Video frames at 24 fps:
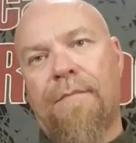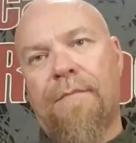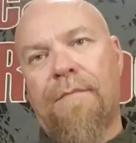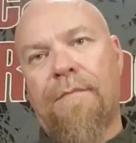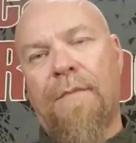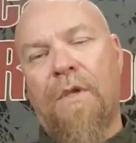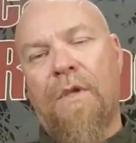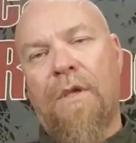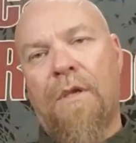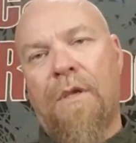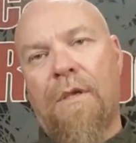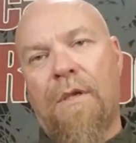
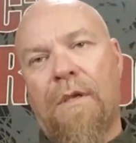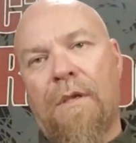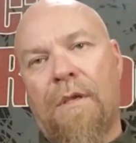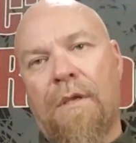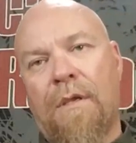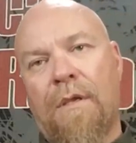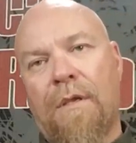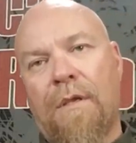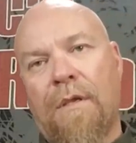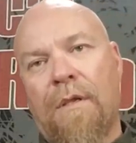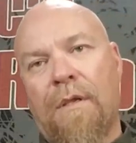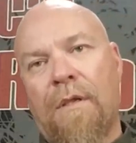
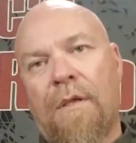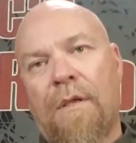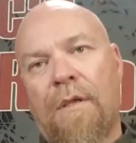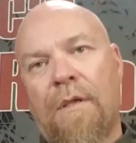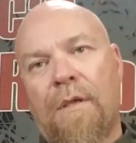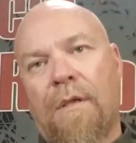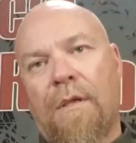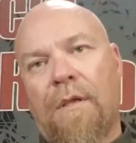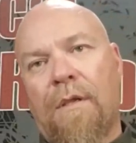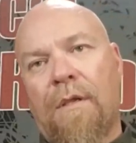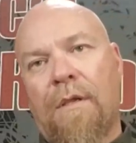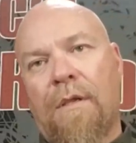
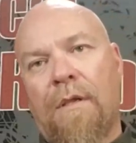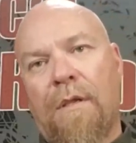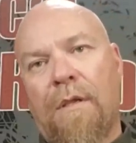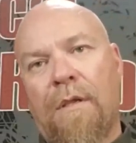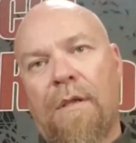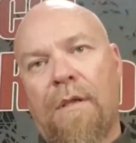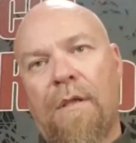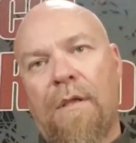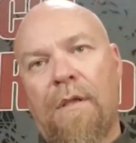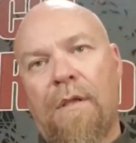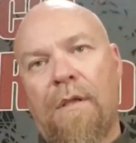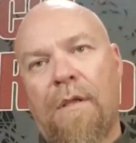
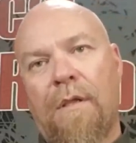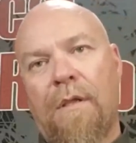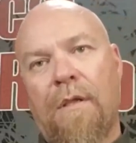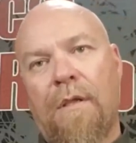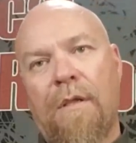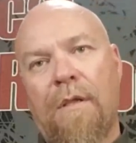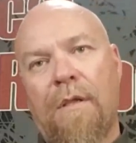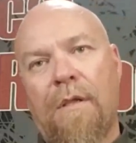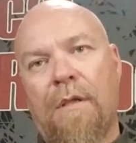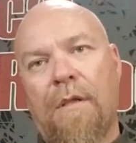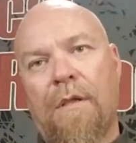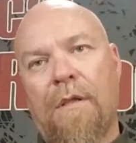
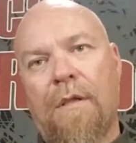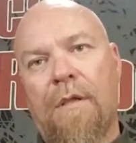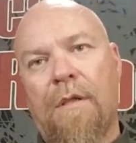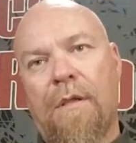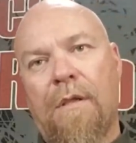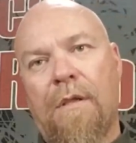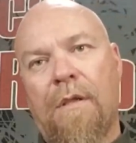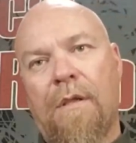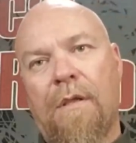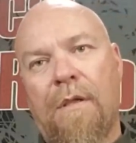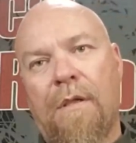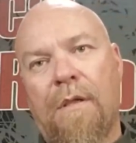
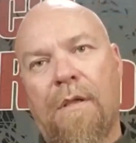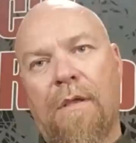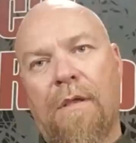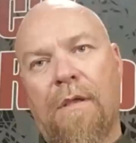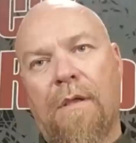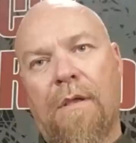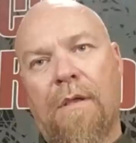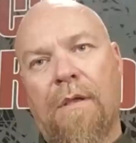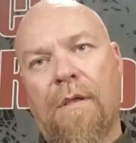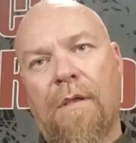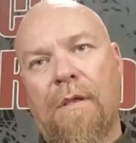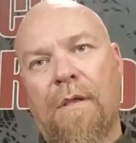
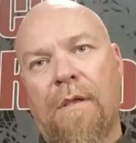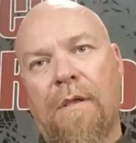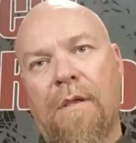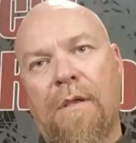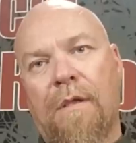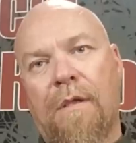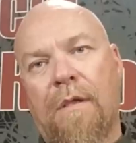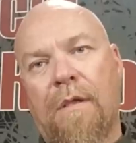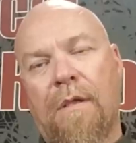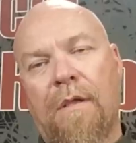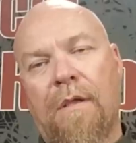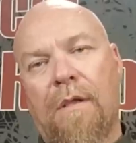
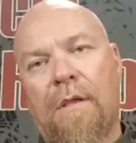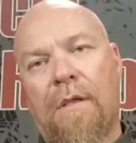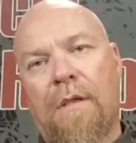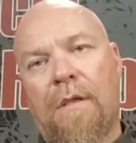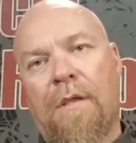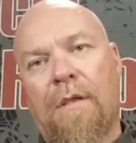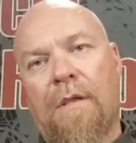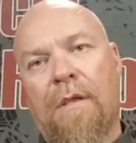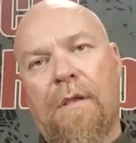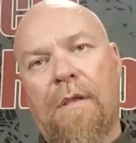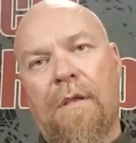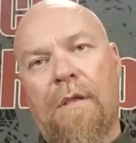
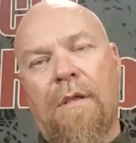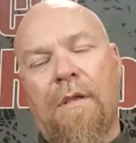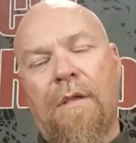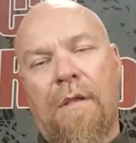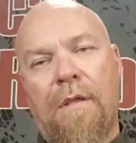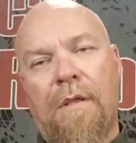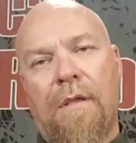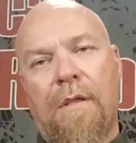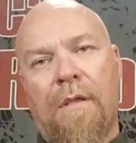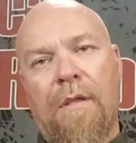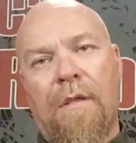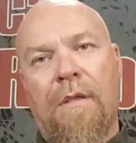
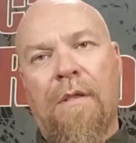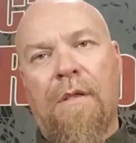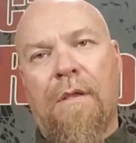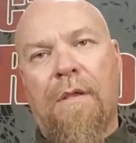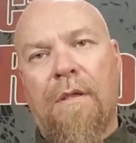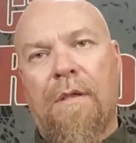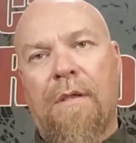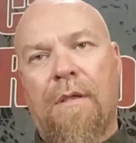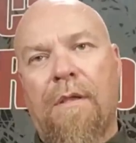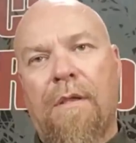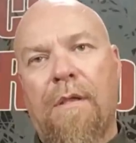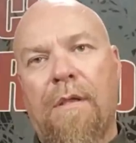
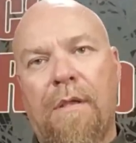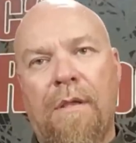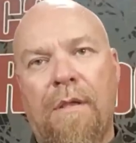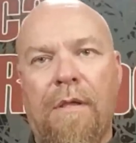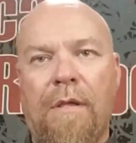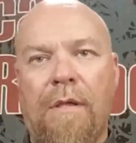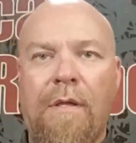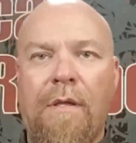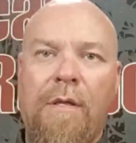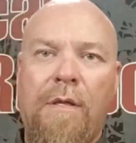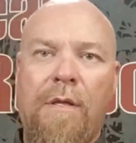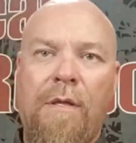
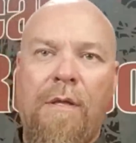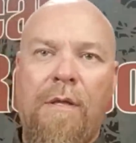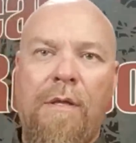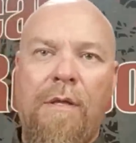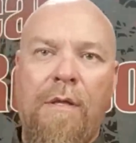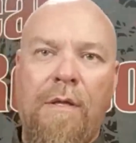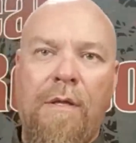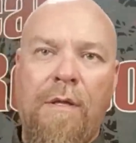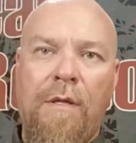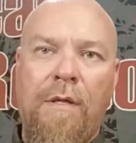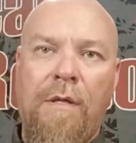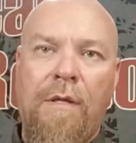
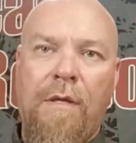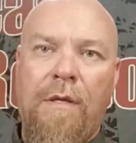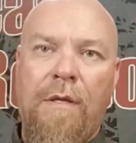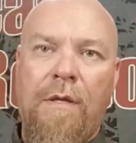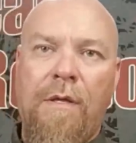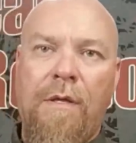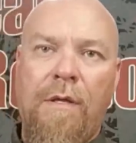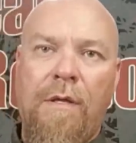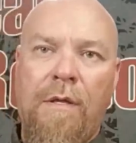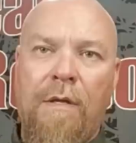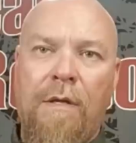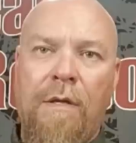
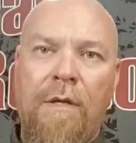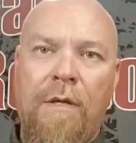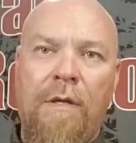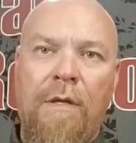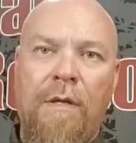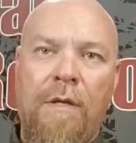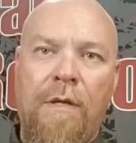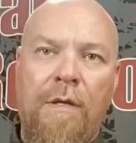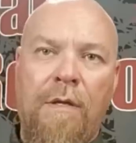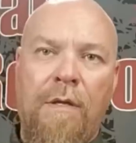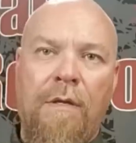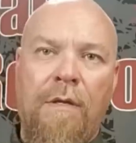
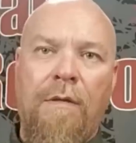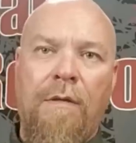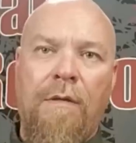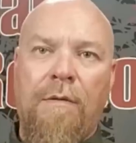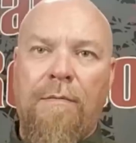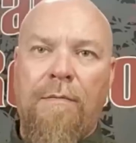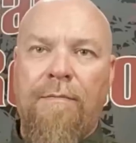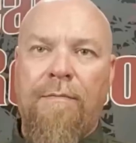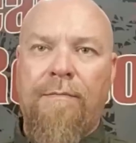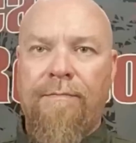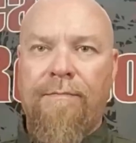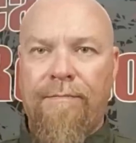[no speech]